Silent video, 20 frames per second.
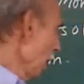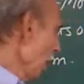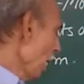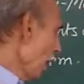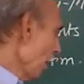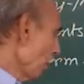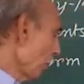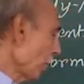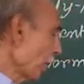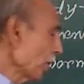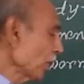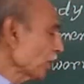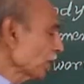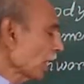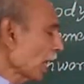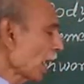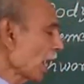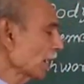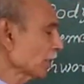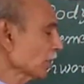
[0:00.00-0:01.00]
A
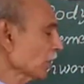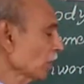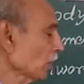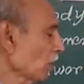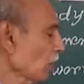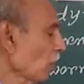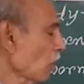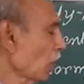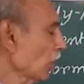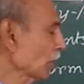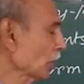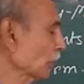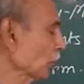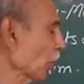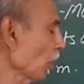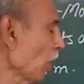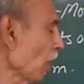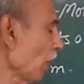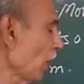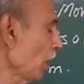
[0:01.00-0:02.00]
fish has
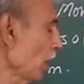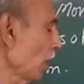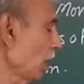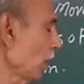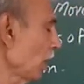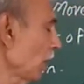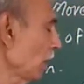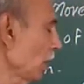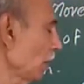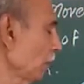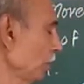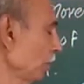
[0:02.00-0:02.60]
also